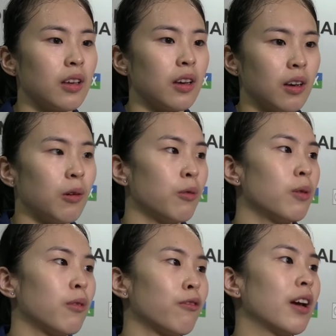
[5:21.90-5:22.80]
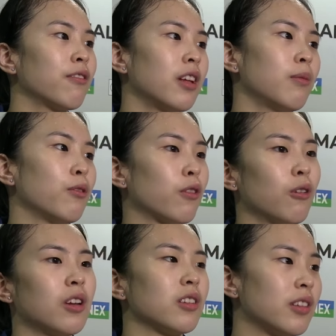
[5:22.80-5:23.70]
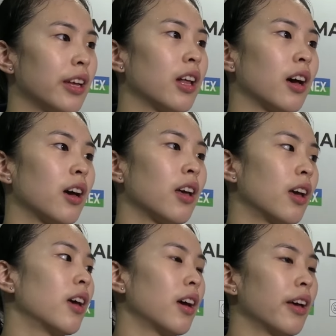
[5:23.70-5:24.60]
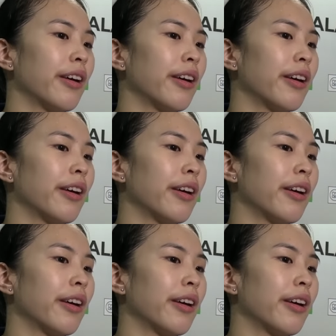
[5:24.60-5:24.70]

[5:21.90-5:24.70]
1 week, 5 day before Wednesday lah. Yeah.